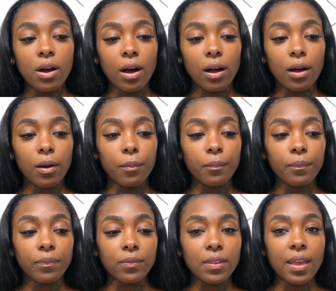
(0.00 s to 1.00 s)

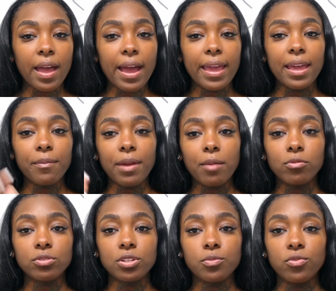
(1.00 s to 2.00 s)
I am
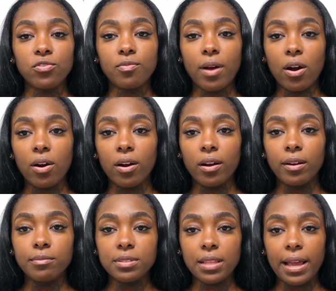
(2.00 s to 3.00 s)
able to move my
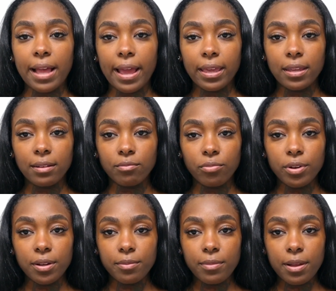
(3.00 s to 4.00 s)
arms, like I can
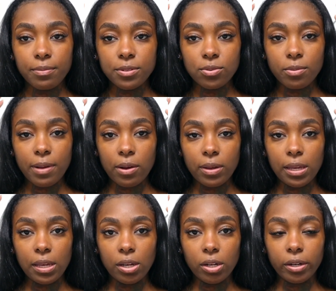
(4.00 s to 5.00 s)
bring them up to about
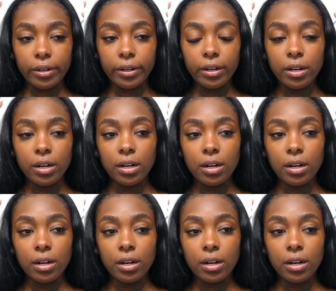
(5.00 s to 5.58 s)
here.